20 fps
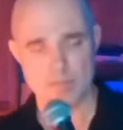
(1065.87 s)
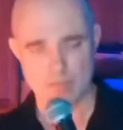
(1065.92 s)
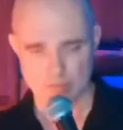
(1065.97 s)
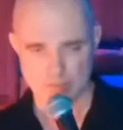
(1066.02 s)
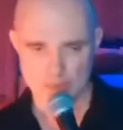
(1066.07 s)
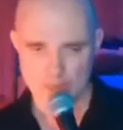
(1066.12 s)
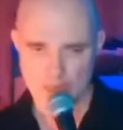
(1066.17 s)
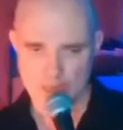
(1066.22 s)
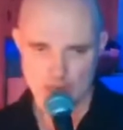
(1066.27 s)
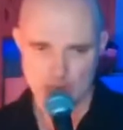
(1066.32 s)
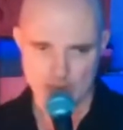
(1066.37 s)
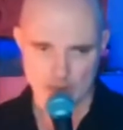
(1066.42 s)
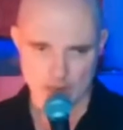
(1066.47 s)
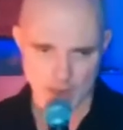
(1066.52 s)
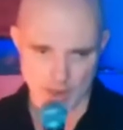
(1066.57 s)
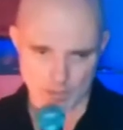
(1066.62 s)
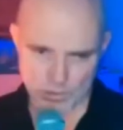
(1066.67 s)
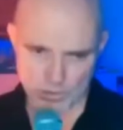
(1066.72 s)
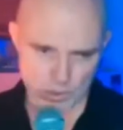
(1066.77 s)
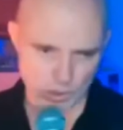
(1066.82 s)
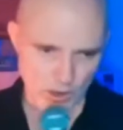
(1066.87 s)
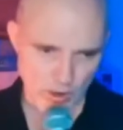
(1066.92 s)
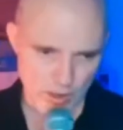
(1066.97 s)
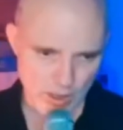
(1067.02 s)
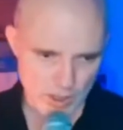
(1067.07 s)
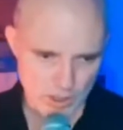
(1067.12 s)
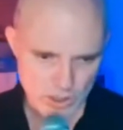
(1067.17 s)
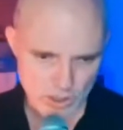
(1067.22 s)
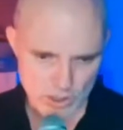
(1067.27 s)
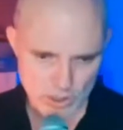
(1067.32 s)
Again, I'm sorry.
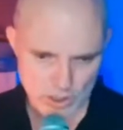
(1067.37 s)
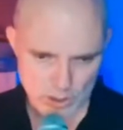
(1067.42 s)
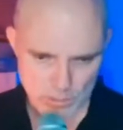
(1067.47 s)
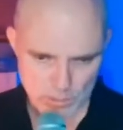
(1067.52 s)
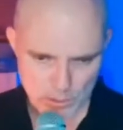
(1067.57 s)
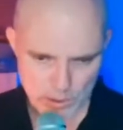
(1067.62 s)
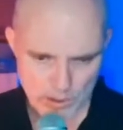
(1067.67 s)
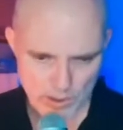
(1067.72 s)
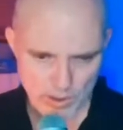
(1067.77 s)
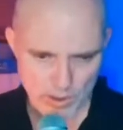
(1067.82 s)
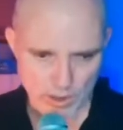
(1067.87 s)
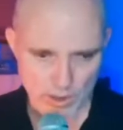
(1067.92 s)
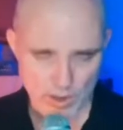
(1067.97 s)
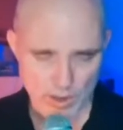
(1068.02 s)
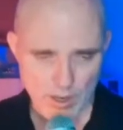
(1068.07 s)
It's just superior.